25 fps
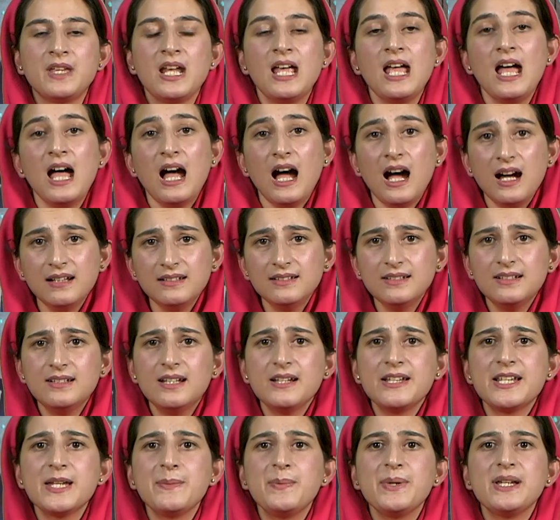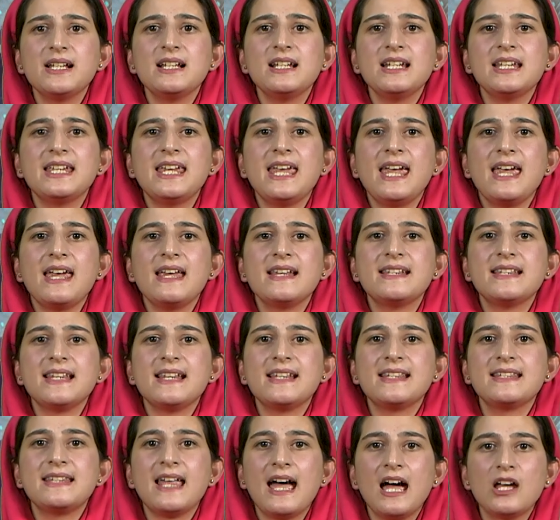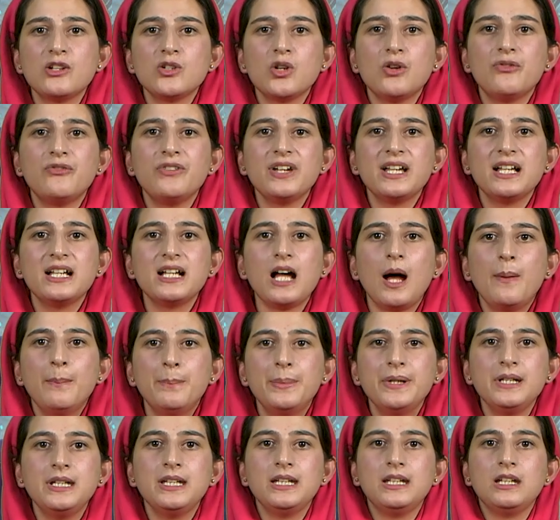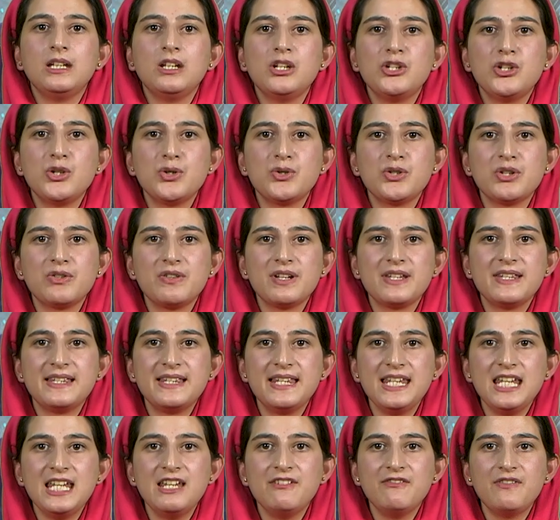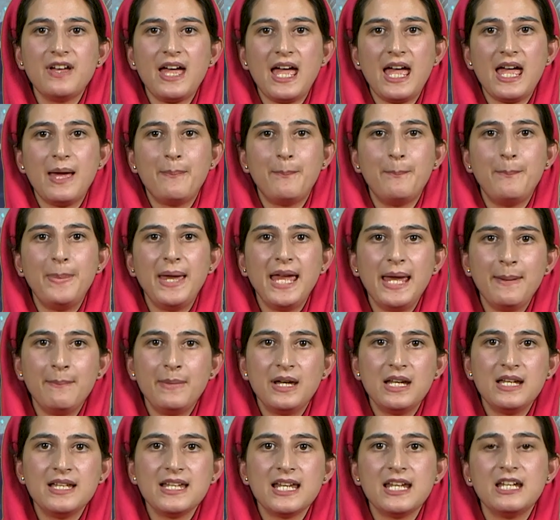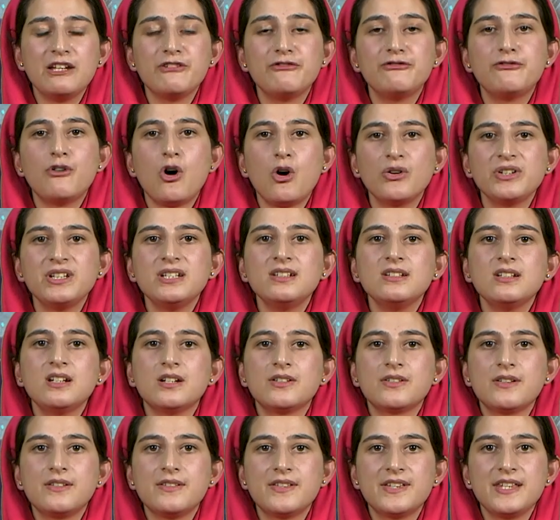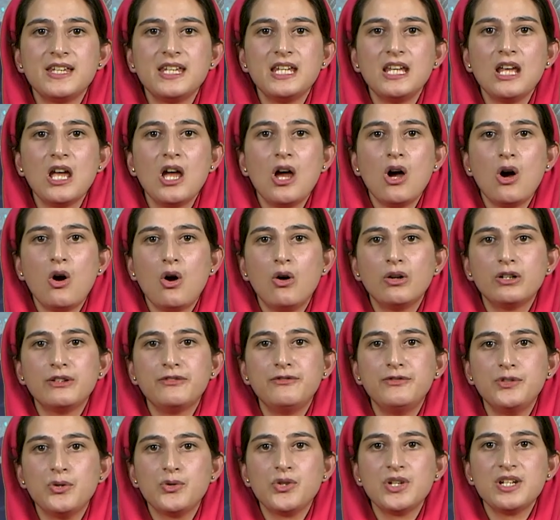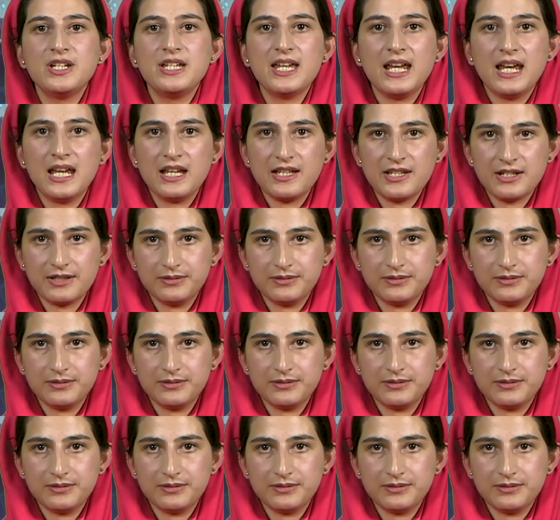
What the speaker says: Another typical case is that of a company due to receive a payment in a foreign currency on a future date.